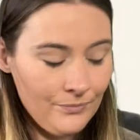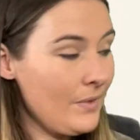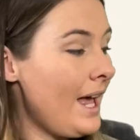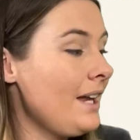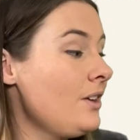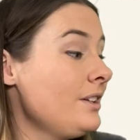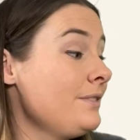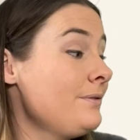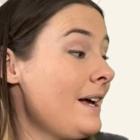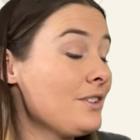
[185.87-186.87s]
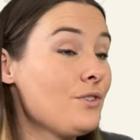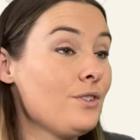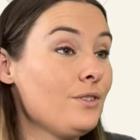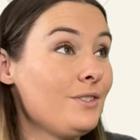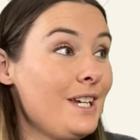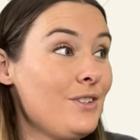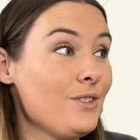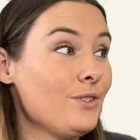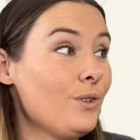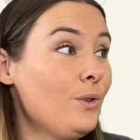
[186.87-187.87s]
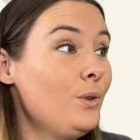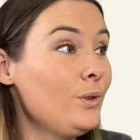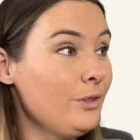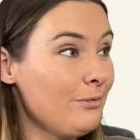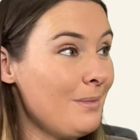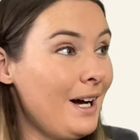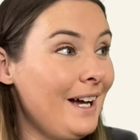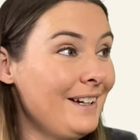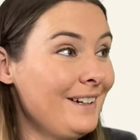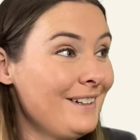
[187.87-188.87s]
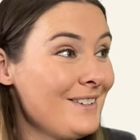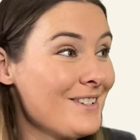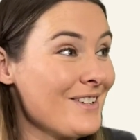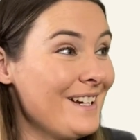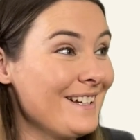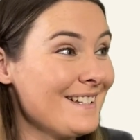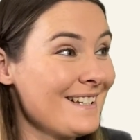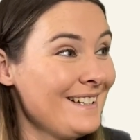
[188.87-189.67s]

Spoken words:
And I'll in fact detune all of my strings.